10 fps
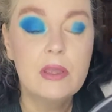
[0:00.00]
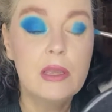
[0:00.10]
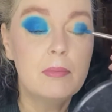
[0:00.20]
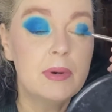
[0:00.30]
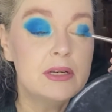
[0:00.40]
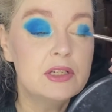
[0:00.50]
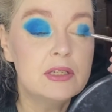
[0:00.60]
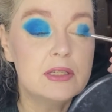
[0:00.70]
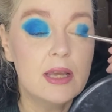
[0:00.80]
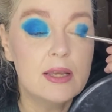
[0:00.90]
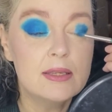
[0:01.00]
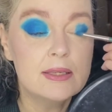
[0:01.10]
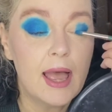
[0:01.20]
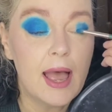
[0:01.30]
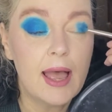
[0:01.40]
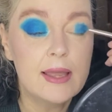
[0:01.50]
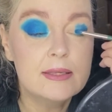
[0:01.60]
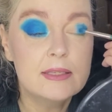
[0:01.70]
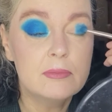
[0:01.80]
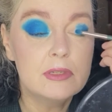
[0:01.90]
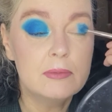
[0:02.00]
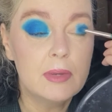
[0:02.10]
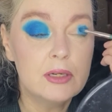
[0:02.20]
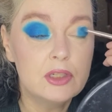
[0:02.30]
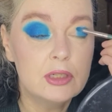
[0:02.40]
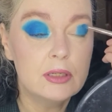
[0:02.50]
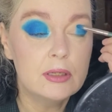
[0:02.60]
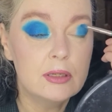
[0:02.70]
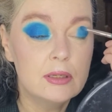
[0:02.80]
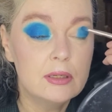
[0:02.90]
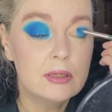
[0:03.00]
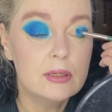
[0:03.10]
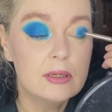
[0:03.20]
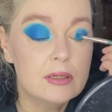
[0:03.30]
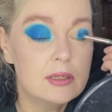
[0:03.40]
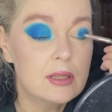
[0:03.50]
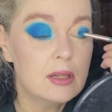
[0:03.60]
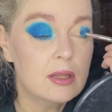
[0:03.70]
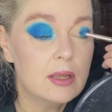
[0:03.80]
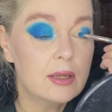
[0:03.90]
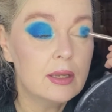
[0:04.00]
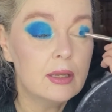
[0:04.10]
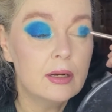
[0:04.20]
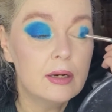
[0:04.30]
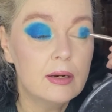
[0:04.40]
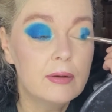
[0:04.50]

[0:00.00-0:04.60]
but it just does add some dimension to the look here.